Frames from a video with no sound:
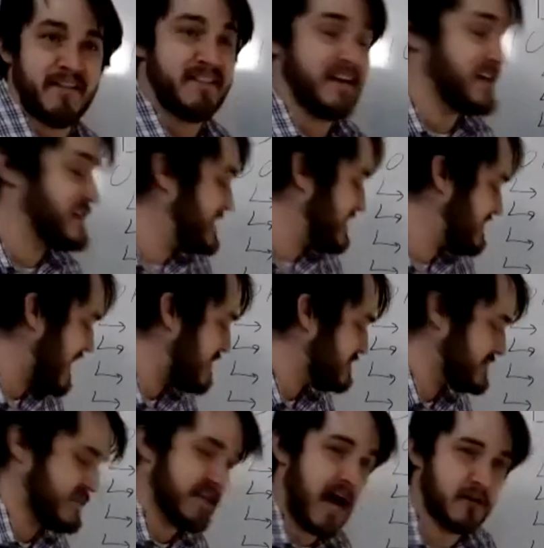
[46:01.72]

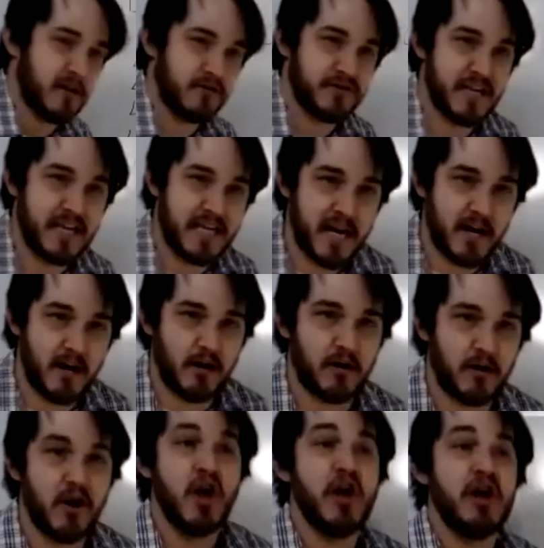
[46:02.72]
$60,000 a year,
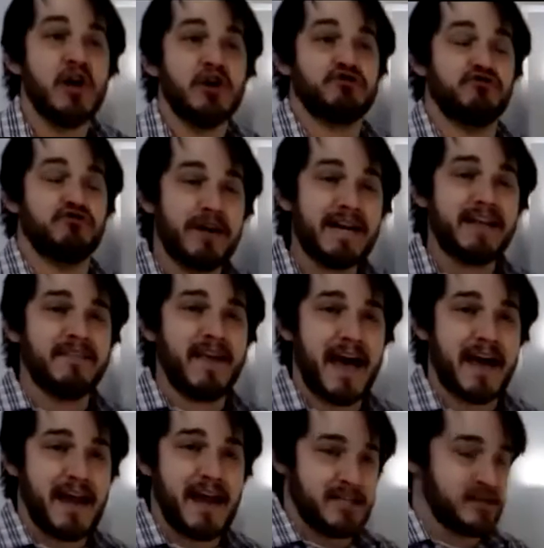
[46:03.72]
treating
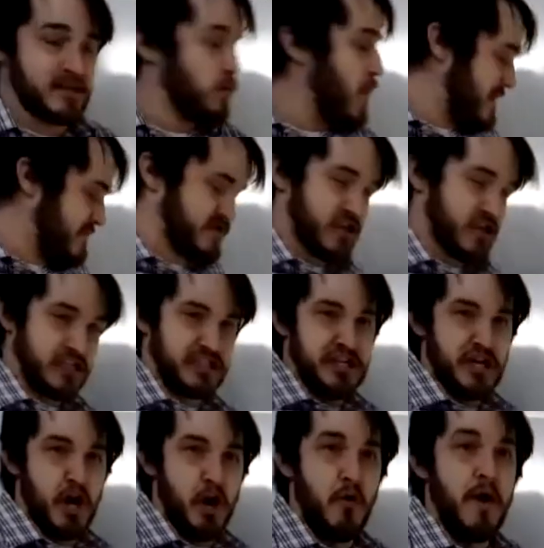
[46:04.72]
that as a way of
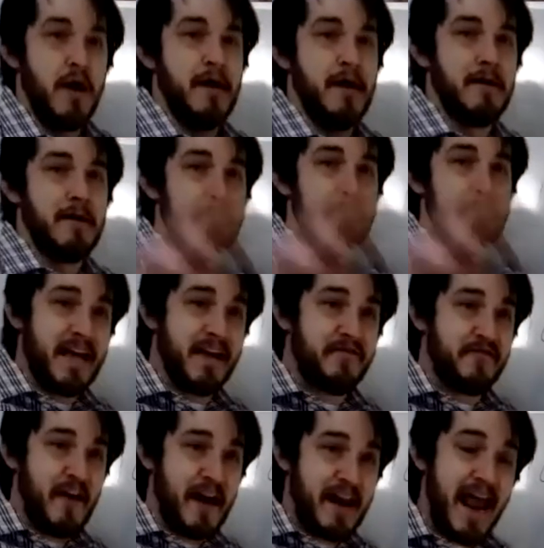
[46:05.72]
just,
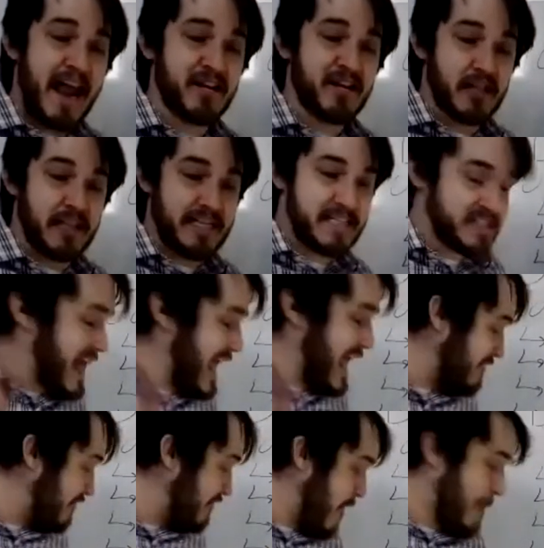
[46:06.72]
being financially
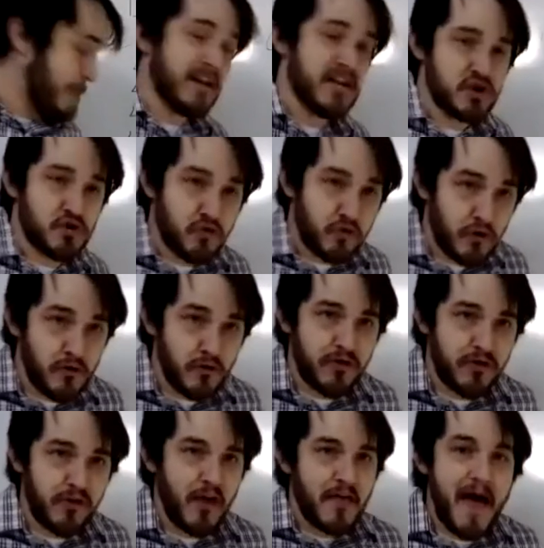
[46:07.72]
safe. But in
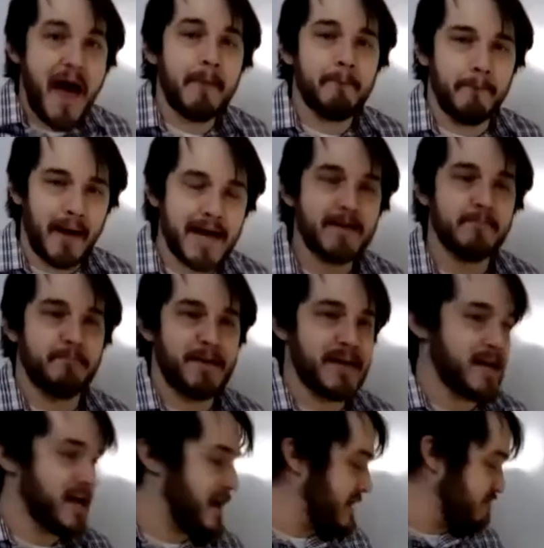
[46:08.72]
truth, that might
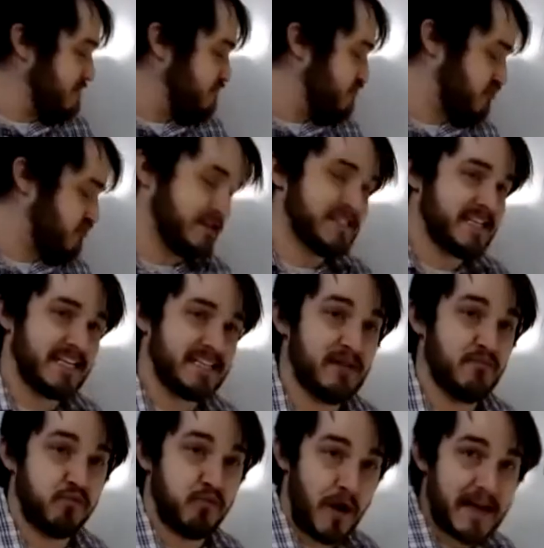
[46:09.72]
be an
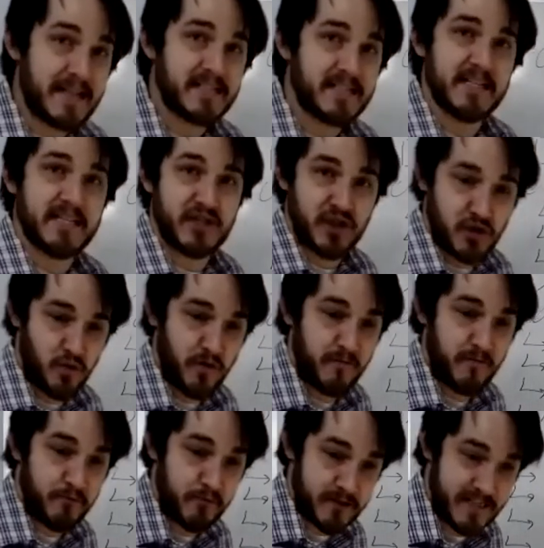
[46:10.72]
intrinsically racist sort
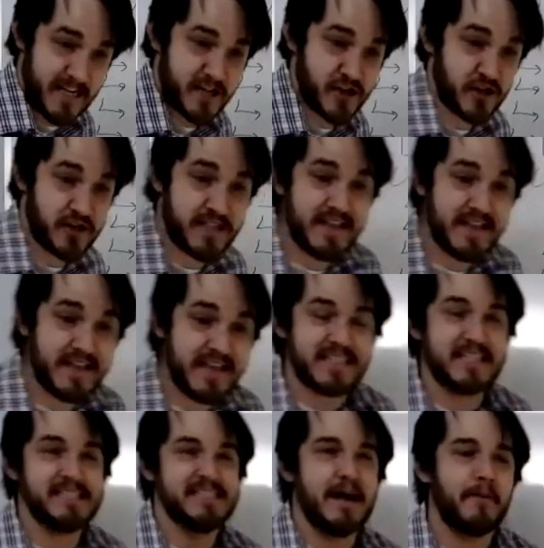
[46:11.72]
of procedure. Cynthia
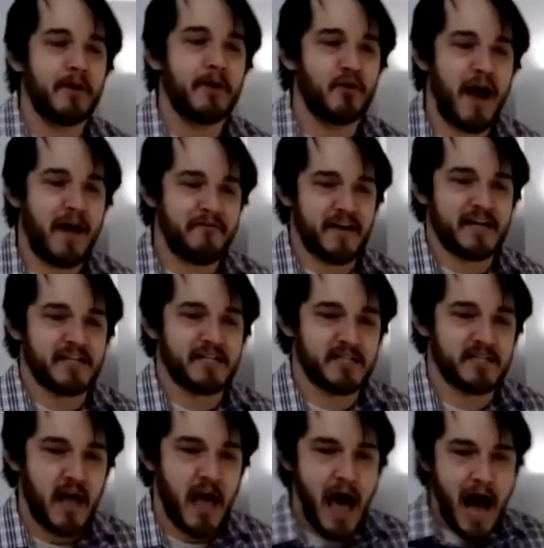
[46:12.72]
says
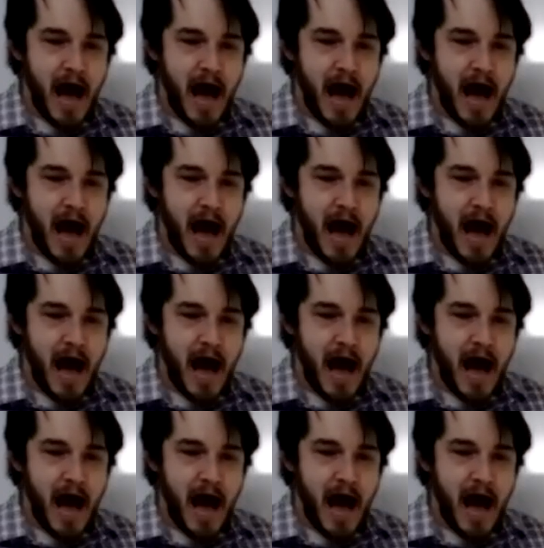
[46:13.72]
demographics.